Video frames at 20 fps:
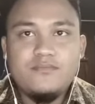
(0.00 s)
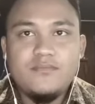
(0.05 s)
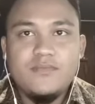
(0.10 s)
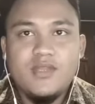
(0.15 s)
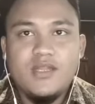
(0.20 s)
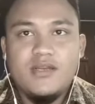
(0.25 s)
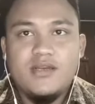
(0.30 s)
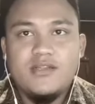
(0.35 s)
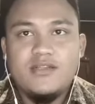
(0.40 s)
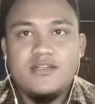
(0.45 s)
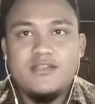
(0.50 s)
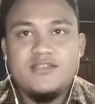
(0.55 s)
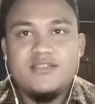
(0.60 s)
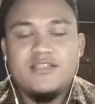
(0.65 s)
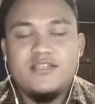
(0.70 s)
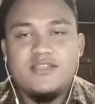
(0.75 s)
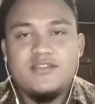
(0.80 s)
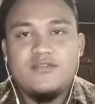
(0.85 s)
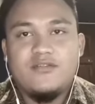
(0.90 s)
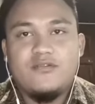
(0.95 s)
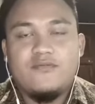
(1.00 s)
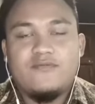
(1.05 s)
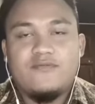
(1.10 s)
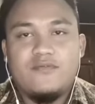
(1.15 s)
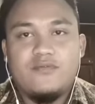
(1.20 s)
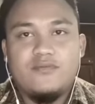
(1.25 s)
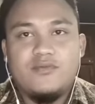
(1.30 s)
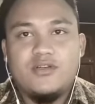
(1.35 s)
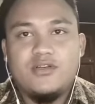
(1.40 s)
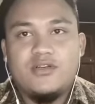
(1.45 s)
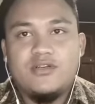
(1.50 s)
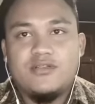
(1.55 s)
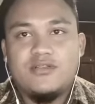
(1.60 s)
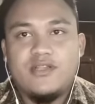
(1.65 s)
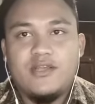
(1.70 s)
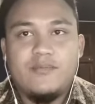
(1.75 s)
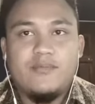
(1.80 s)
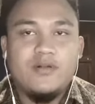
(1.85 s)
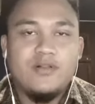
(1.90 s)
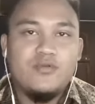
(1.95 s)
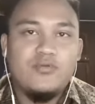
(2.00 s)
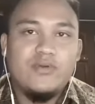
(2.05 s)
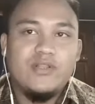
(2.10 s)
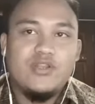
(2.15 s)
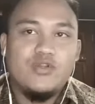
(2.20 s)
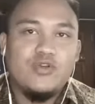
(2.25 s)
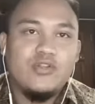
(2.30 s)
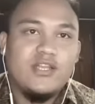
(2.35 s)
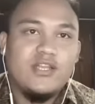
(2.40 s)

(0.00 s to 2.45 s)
analysis or from the table, we know that